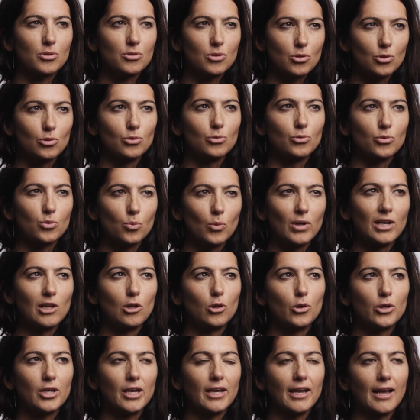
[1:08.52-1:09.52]
Schools, we're
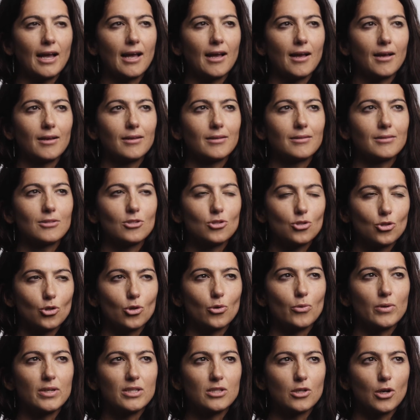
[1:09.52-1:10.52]
looking at
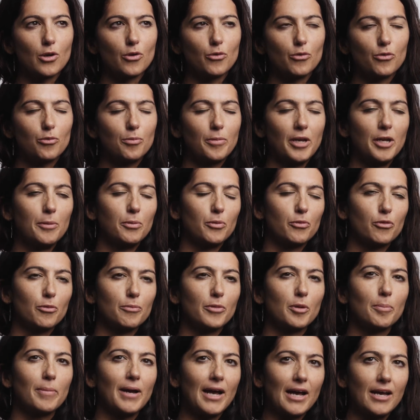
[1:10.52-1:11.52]
stories of people
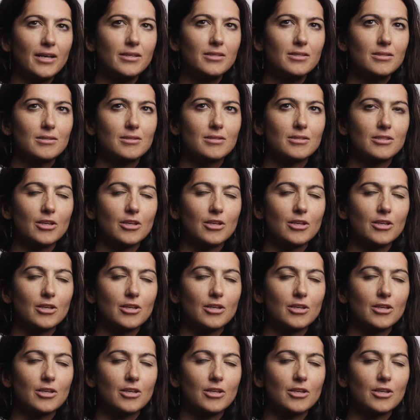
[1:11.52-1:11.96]
from the past.